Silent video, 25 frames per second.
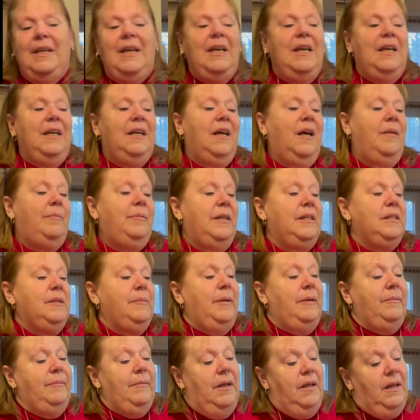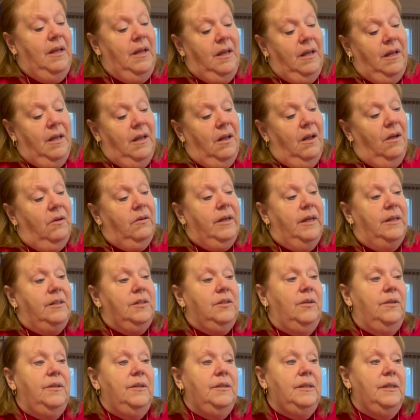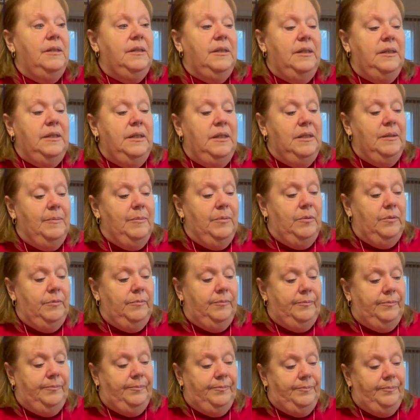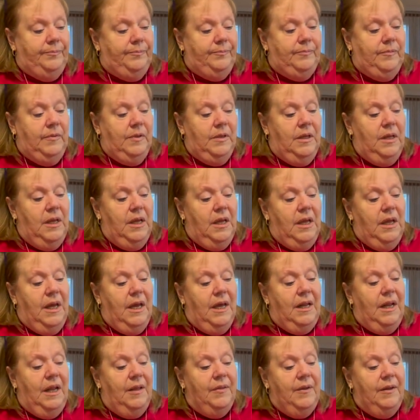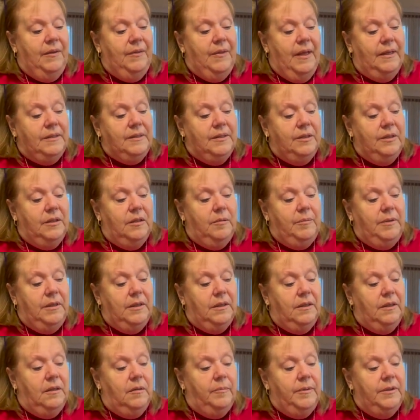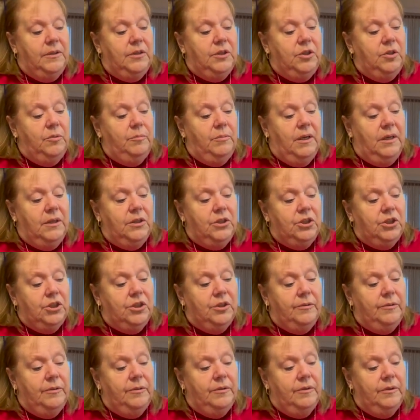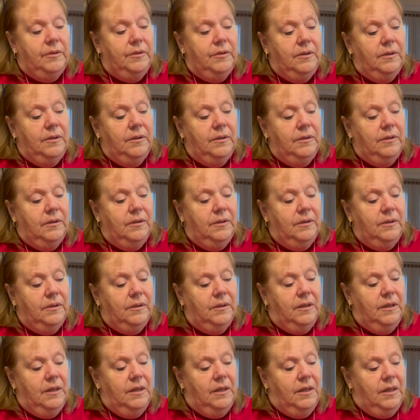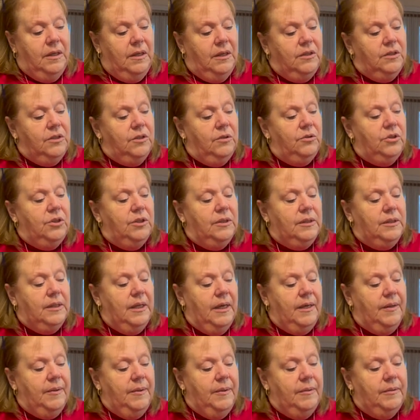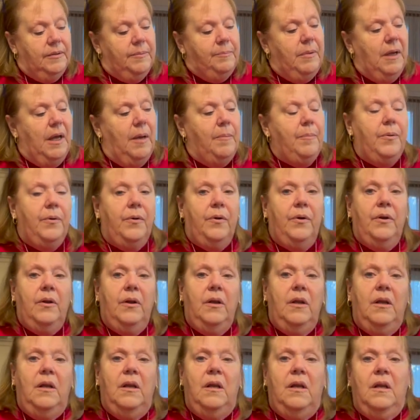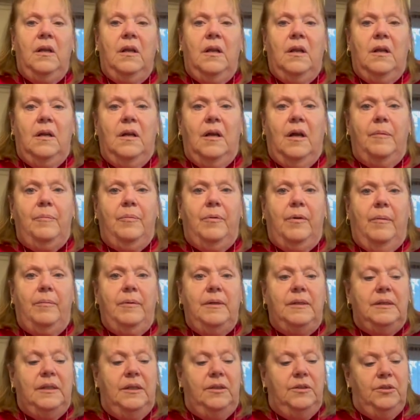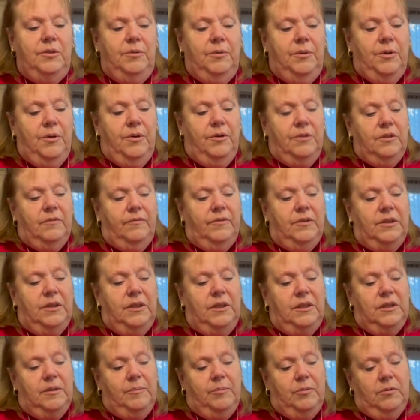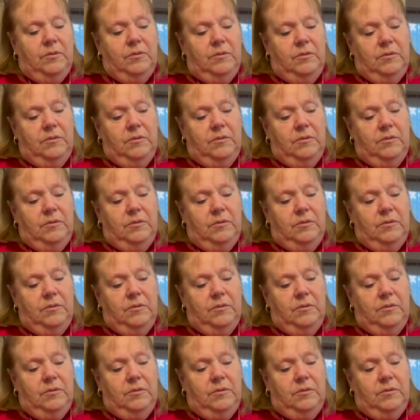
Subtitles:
God bless me. Okay, so this is a teaspoon, and I think that's gonna be a little bit too much. So just like the pepper, I'd probably say 2/3 of a teaspoon.